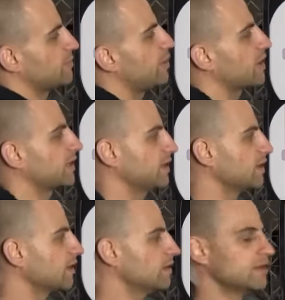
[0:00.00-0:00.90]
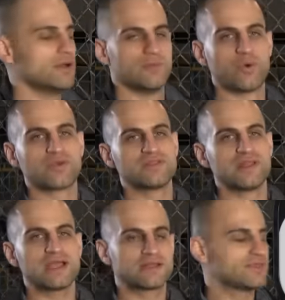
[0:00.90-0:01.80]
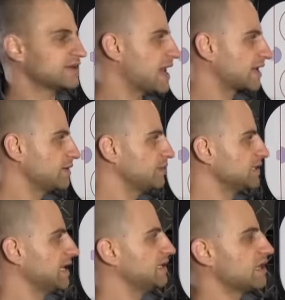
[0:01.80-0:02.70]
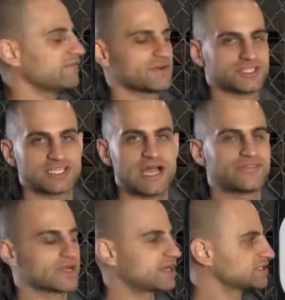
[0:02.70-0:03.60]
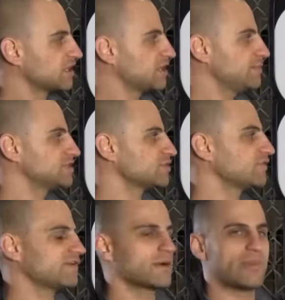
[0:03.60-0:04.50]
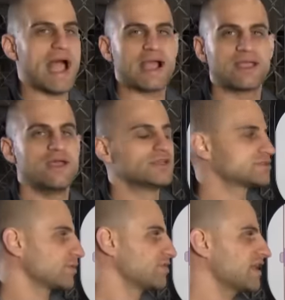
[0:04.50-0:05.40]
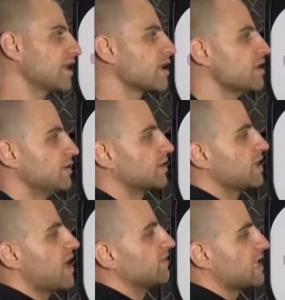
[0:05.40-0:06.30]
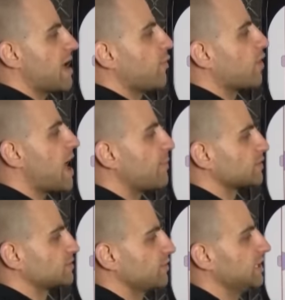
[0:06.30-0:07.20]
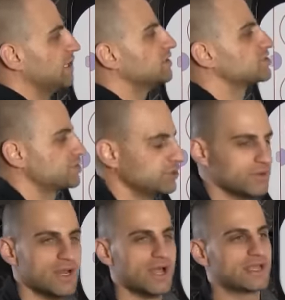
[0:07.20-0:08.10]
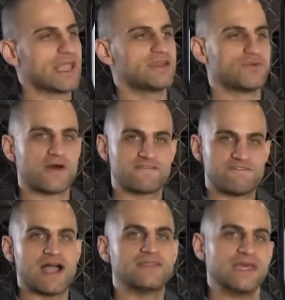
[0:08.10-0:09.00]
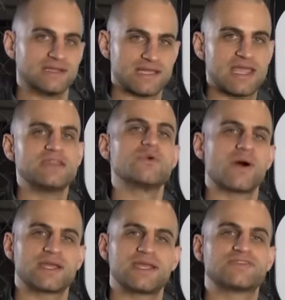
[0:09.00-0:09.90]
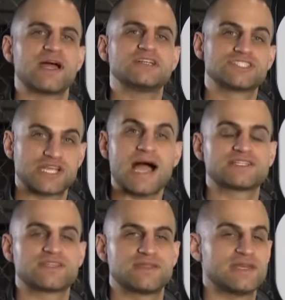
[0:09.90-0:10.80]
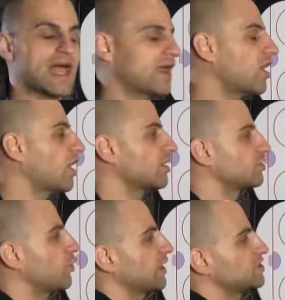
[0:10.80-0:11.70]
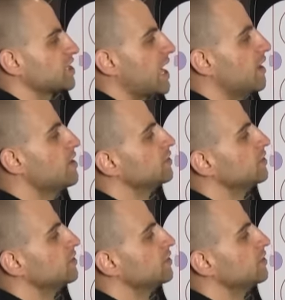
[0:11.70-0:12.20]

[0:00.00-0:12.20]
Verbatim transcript: of the puck here, more than likely they're not going to be laying down for a shot there because they're going to be so far back. So there, you're going to have a lot more opportunity to shoot. Again, you want to find that lane. You want to get that shot to the net, hard, quick shot.